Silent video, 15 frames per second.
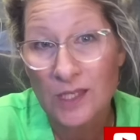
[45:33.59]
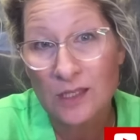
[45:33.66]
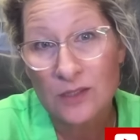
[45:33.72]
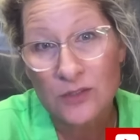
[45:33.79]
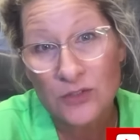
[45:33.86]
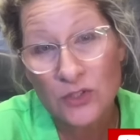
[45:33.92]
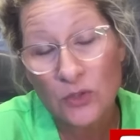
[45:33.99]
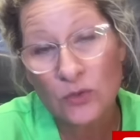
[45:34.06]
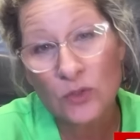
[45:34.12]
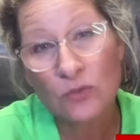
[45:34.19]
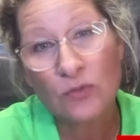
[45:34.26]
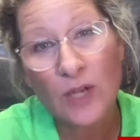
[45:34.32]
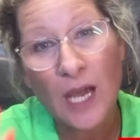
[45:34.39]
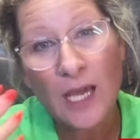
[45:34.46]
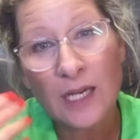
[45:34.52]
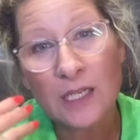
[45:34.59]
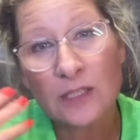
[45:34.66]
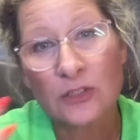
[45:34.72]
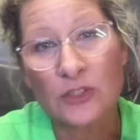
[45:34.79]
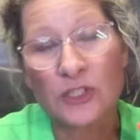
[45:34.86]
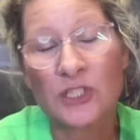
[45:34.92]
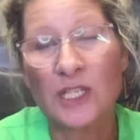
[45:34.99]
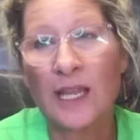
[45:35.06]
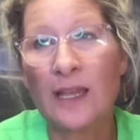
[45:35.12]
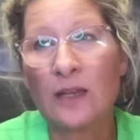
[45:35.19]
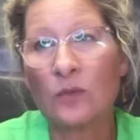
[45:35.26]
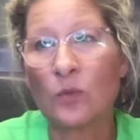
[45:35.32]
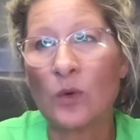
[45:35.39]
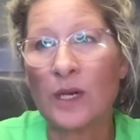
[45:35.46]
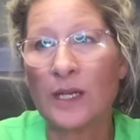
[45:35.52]
So you've got to
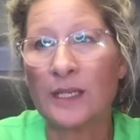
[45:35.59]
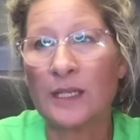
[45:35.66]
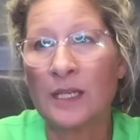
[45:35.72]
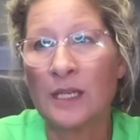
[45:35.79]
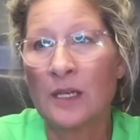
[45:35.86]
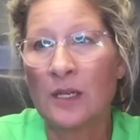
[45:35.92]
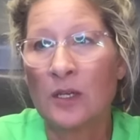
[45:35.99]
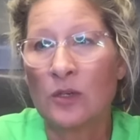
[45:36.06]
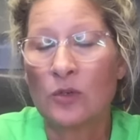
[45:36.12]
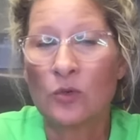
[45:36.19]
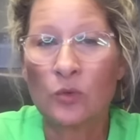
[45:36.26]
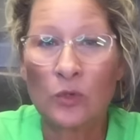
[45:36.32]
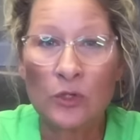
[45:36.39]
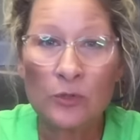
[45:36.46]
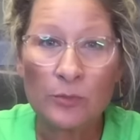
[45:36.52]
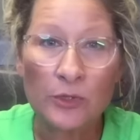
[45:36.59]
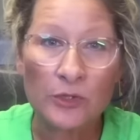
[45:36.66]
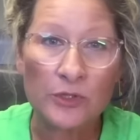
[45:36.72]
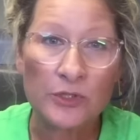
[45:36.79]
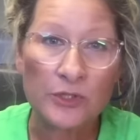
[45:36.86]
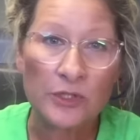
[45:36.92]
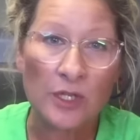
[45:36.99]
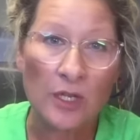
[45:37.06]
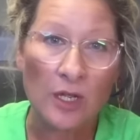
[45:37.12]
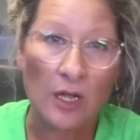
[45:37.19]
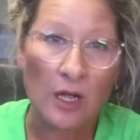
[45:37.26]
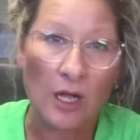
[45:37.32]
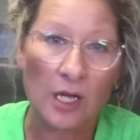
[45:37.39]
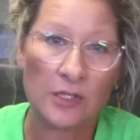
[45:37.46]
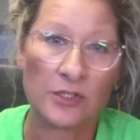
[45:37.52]
understand why groomers
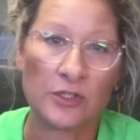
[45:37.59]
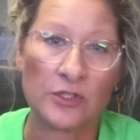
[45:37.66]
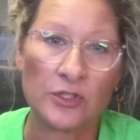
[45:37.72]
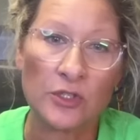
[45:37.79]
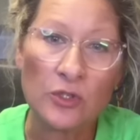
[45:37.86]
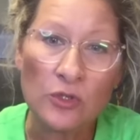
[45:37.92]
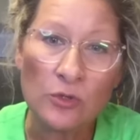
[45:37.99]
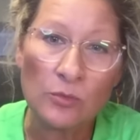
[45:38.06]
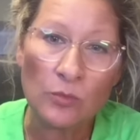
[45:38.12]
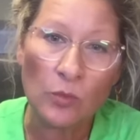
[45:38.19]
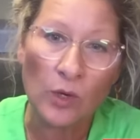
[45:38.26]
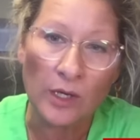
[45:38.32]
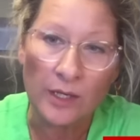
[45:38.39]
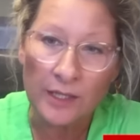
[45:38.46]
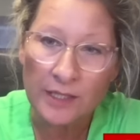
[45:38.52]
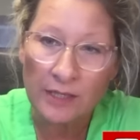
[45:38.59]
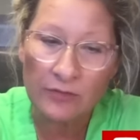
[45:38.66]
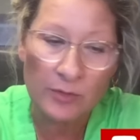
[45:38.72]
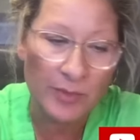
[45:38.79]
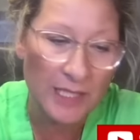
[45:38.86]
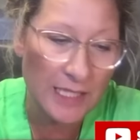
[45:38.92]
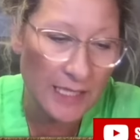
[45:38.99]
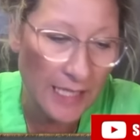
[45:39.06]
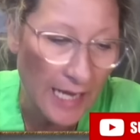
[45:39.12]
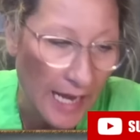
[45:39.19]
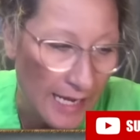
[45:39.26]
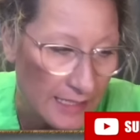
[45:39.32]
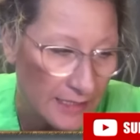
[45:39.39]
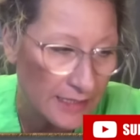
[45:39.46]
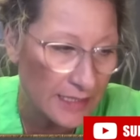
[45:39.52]
assume why everybody that
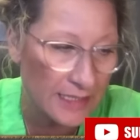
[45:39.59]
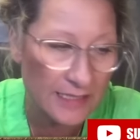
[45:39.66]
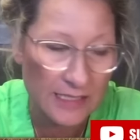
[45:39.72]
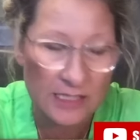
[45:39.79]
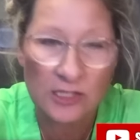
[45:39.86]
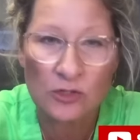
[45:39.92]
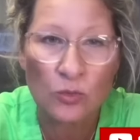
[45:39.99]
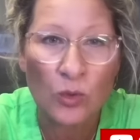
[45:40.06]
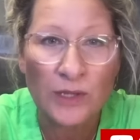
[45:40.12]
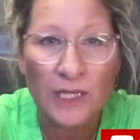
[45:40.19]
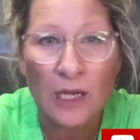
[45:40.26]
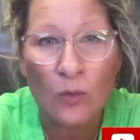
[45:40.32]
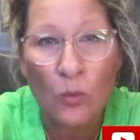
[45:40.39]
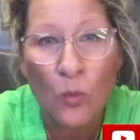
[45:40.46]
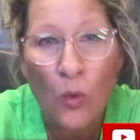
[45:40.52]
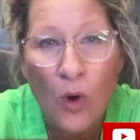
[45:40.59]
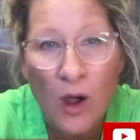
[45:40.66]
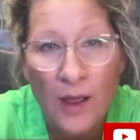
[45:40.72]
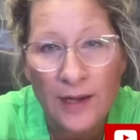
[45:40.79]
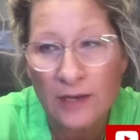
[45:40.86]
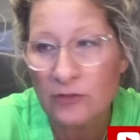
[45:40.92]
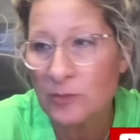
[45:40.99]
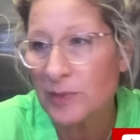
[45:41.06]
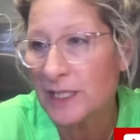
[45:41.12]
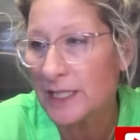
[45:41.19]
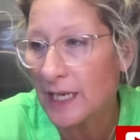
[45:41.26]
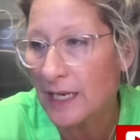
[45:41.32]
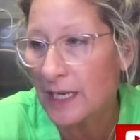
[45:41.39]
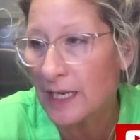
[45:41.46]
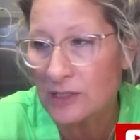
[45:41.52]
has these, this is what they want. Everybody that
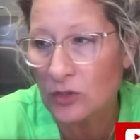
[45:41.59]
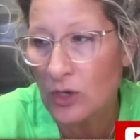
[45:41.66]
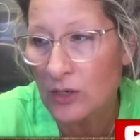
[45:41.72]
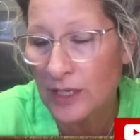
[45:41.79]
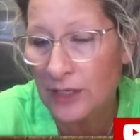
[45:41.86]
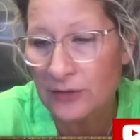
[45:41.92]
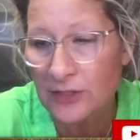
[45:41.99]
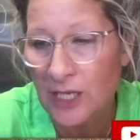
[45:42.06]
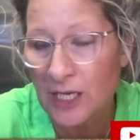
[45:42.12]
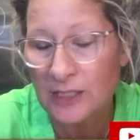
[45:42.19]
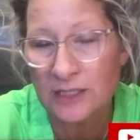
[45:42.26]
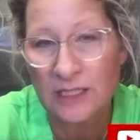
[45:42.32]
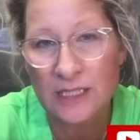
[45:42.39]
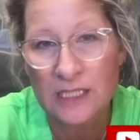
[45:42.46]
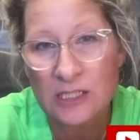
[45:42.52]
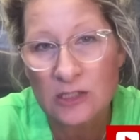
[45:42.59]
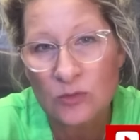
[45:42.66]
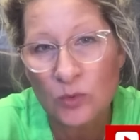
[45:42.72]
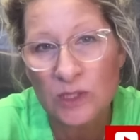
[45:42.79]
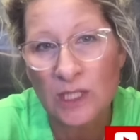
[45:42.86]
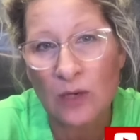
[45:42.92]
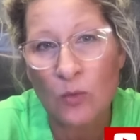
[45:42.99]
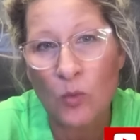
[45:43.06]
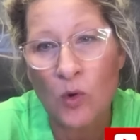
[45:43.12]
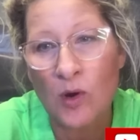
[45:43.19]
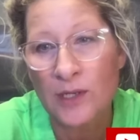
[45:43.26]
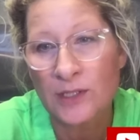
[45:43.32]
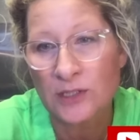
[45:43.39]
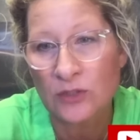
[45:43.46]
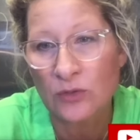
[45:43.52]
has a long-haired dachshund, this is what they
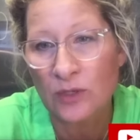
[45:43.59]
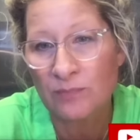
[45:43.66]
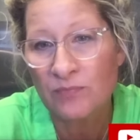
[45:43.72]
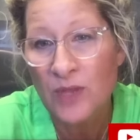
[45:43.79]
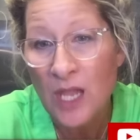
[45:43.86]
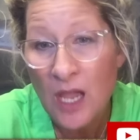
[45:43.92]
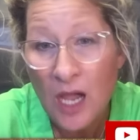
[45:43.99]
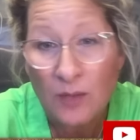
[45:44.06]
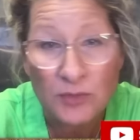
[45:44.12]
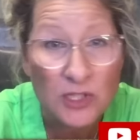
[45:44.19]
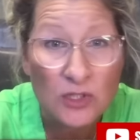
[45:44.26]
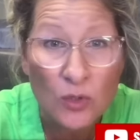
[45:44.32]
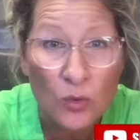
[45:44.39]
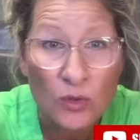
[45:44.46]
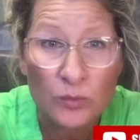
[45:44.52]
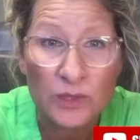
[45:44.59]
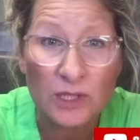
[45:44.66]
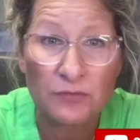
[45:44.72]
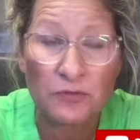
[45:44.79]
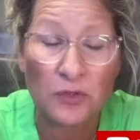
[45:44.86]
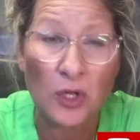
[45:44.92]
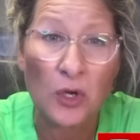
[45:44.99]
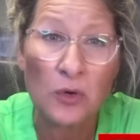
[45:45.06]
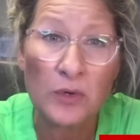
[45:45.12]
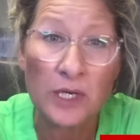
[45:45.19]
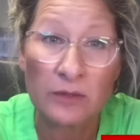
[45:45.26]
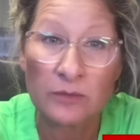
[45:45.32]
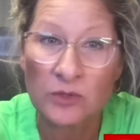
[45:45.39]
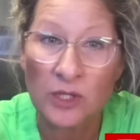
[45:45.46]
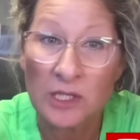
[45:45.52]
want. So I'm just going with the flow here.
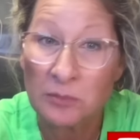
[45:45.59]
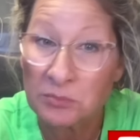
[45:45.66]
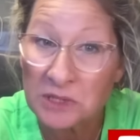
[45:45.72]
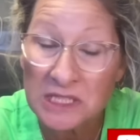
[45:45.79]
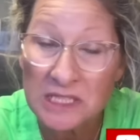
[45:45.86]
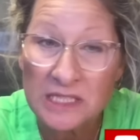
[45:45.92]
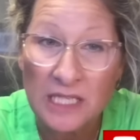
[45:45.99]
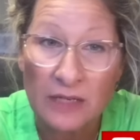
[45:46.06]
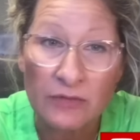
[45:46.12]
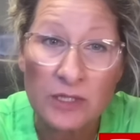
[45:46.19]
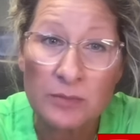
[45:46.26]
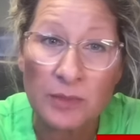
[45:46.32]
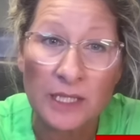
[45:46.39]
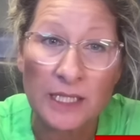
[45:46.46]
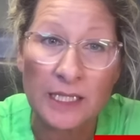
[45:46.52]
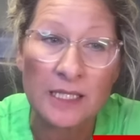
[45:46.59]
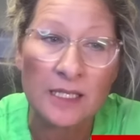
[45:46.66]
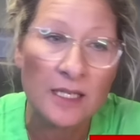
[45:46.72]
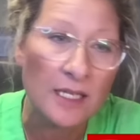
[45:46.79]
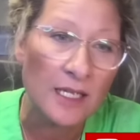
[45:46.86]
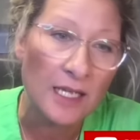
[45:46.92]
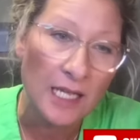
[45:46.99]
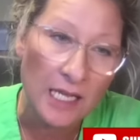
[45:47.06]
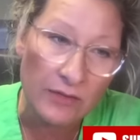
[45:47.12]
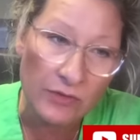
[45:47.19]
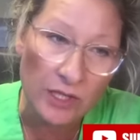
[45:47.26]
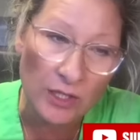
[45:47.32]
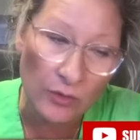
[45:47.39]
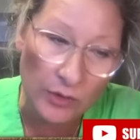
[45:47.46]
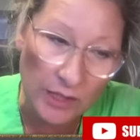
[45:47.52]
I'm trying to please everybody, even
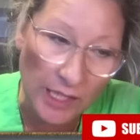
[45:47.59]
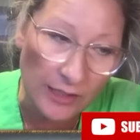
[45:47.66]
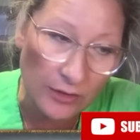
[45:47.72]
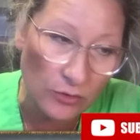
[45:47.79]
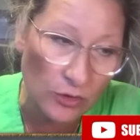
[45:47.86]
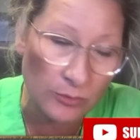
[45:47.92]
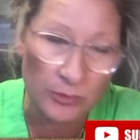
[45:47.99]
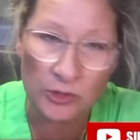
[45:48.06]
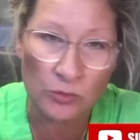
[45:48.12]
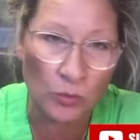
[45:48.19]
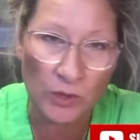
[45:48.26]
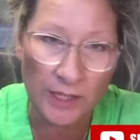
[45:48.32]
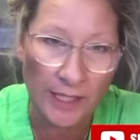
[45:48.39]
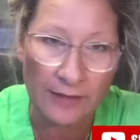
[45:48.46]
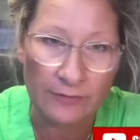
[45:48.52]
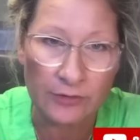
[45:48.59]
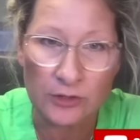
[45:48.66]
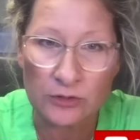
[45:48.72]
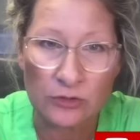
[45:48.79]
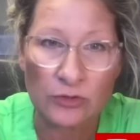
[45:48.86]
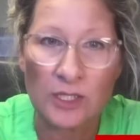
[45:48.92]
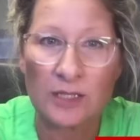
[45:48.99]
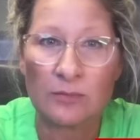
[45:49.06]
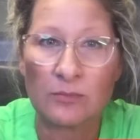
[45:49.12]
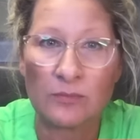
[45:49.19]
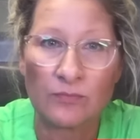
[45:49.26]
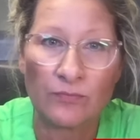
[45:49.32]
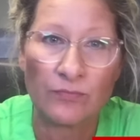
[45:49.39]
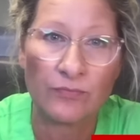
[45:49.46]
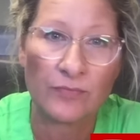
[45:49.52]
though a lot of groomers would never trim
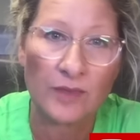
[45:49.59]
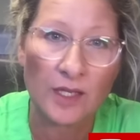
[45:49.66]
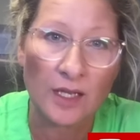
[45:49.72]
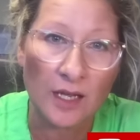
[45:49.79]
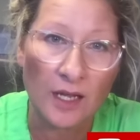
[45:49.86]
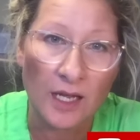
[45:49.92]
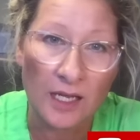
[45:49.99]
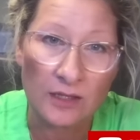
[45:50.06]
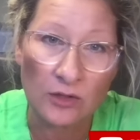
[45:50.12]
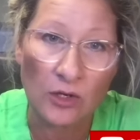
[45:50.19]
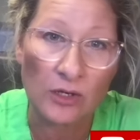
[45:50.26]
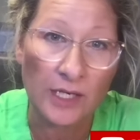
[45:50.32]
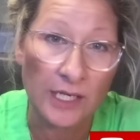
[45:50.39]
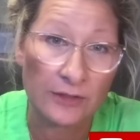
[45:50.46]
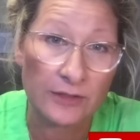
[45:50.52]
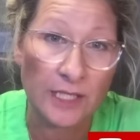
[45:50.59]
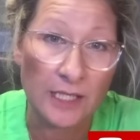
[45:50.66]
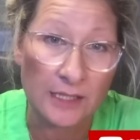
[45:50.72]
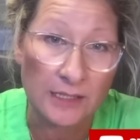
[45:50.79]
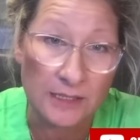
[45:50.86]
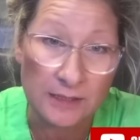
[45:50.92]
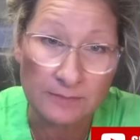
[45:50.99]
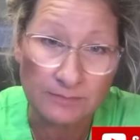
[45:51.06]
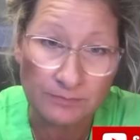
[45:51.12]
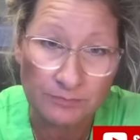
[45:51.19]
a long-haired dachshund